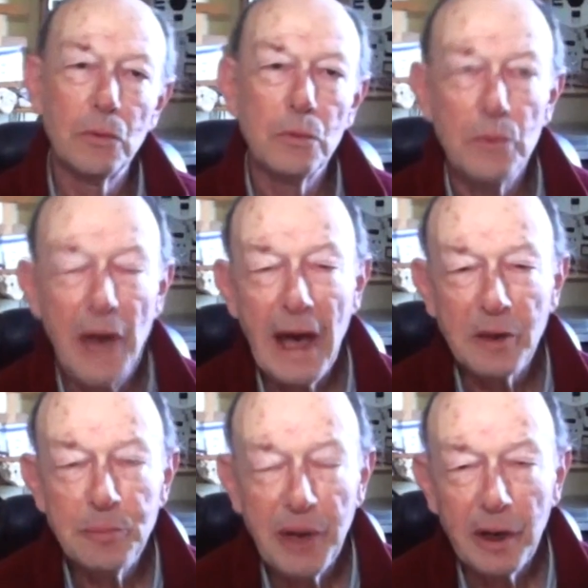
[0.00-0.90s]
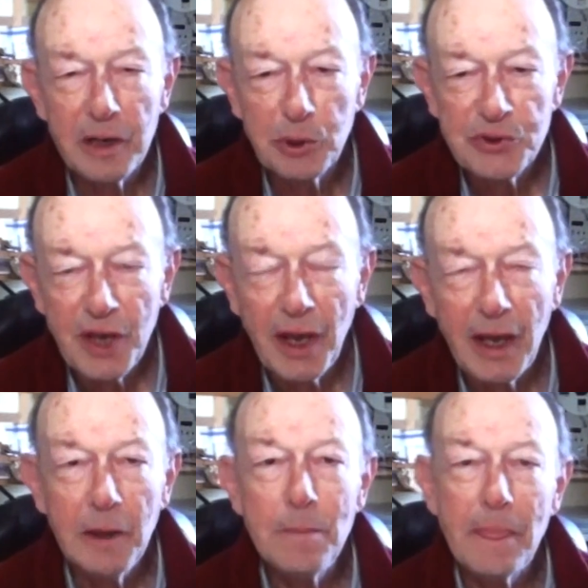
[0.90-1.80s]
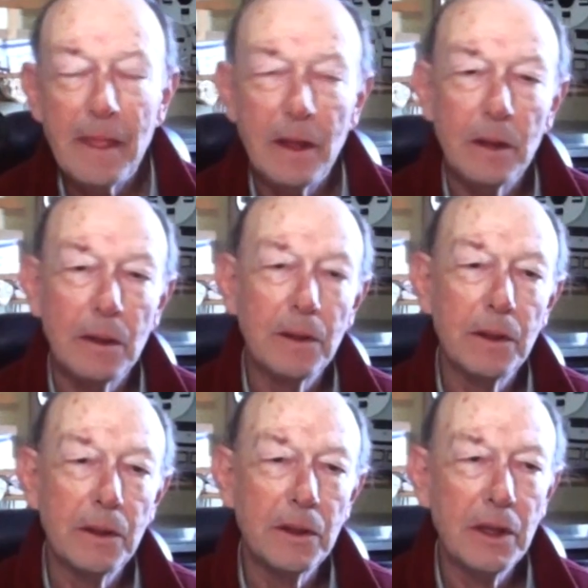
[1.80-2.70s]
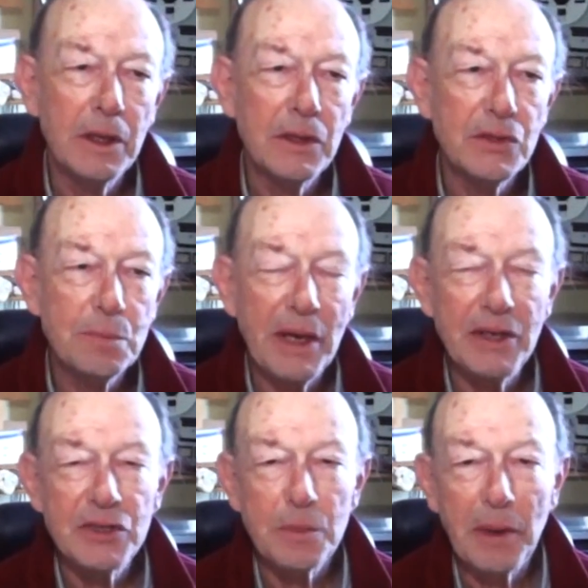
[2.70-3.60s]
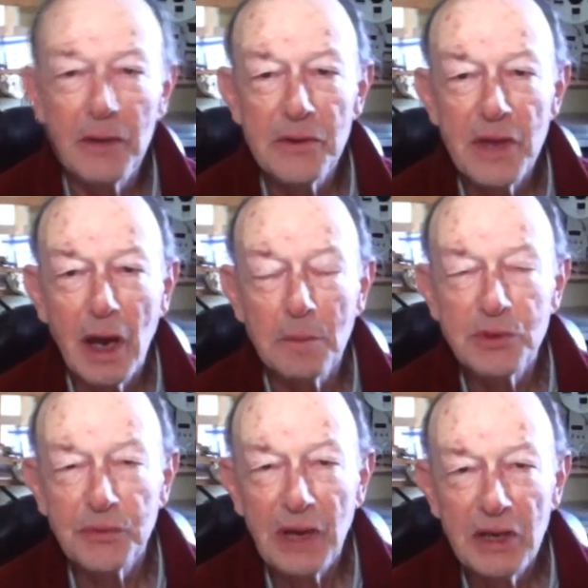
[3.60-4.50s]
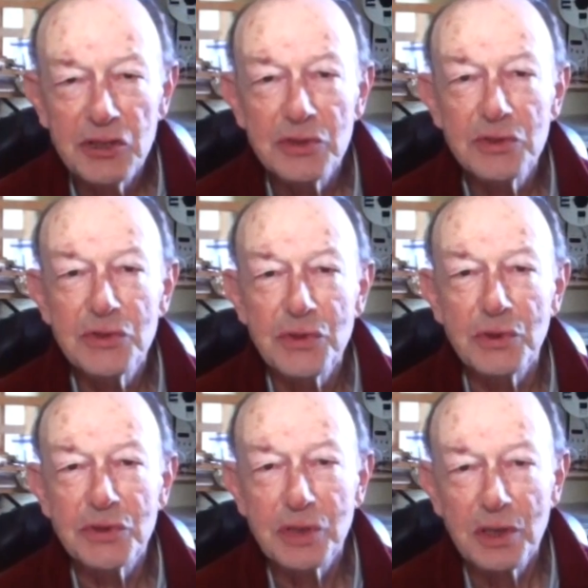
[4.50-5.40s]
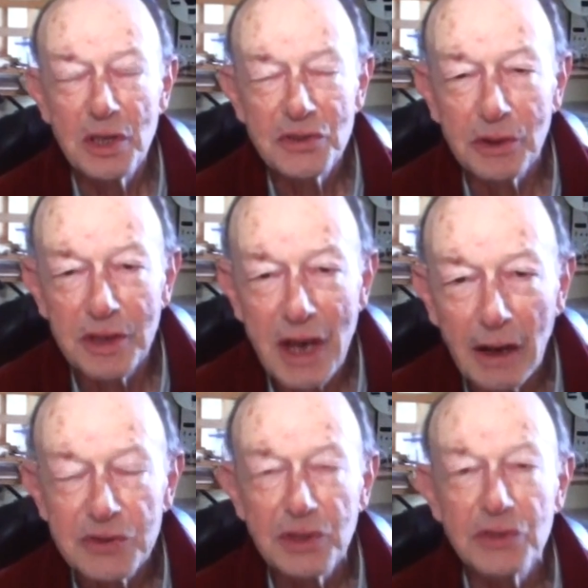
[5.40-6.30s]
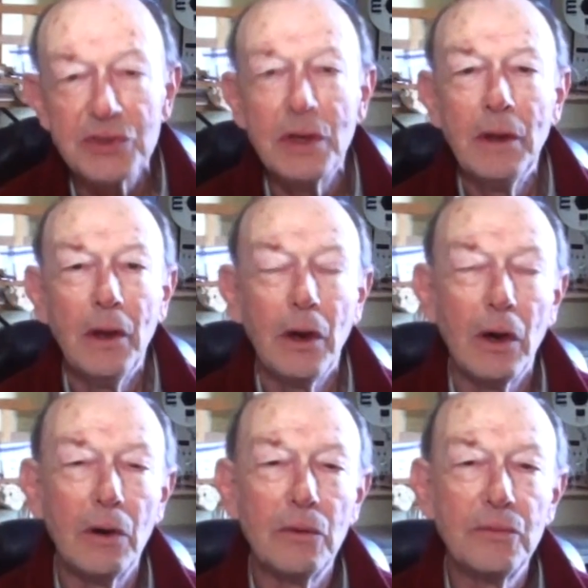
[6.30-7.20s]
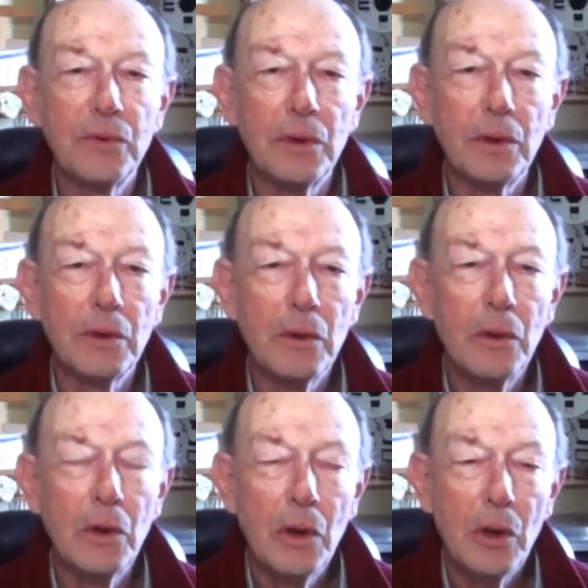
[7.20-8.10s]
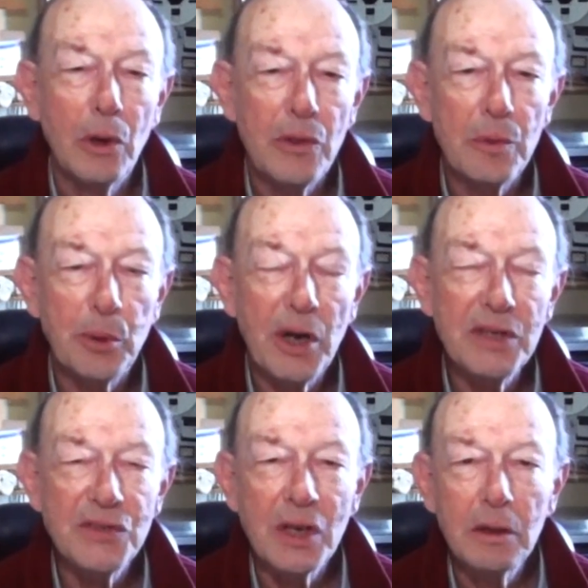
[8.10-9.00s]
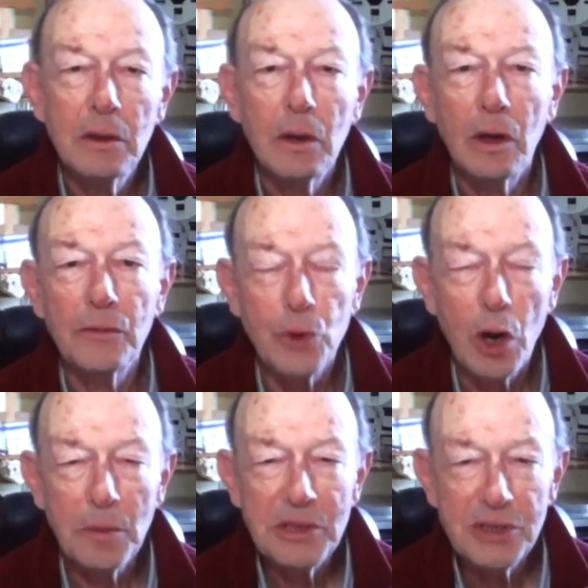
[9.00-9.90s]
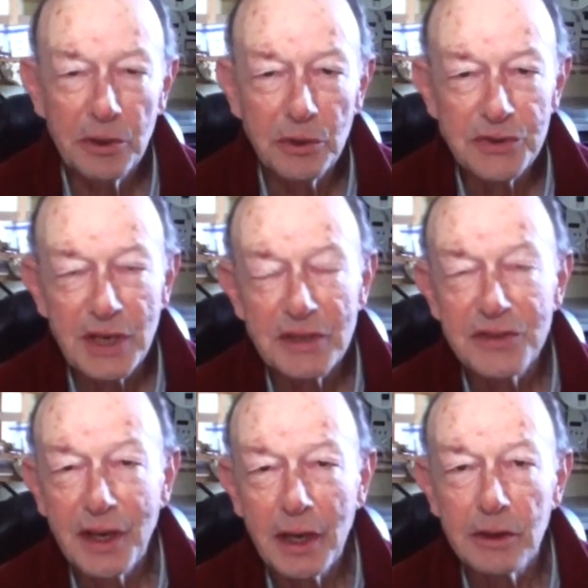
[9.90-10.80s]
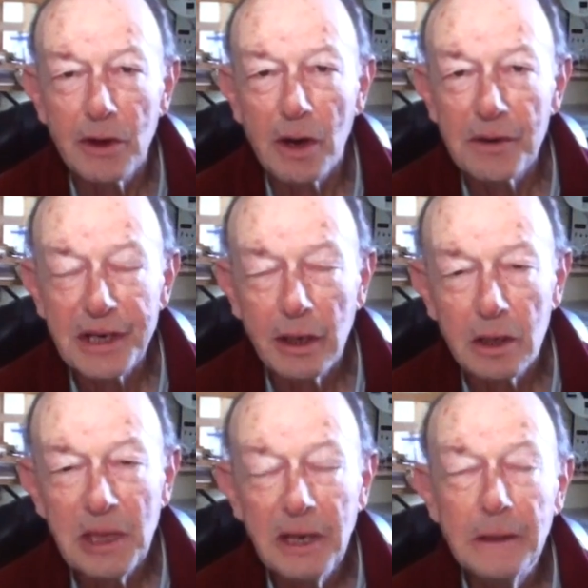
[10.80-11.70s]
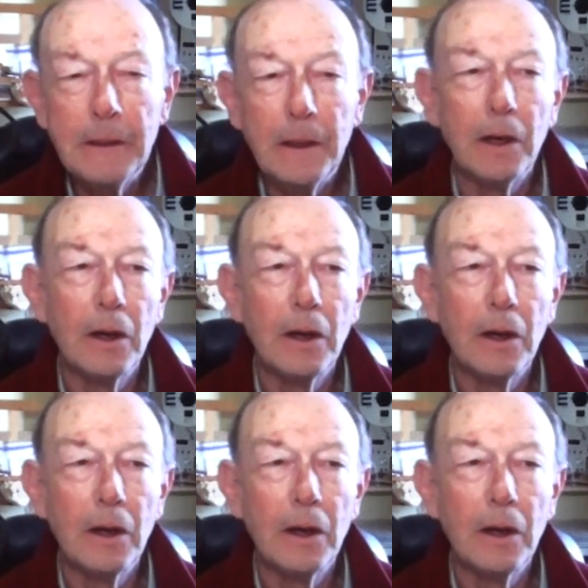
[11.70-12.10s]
Ag parity per se is based upon the observations, the statistical analysis of the pricing of raw materials as they enter our economy,